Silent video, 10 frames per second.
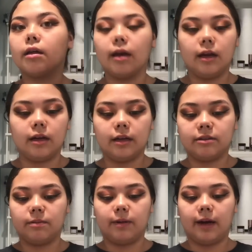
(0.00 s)
get it
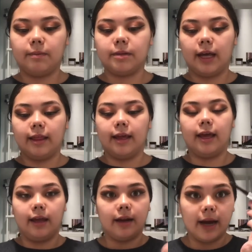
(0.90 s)
nice and prepped, and
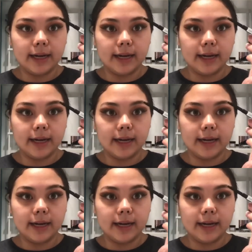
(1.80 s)
then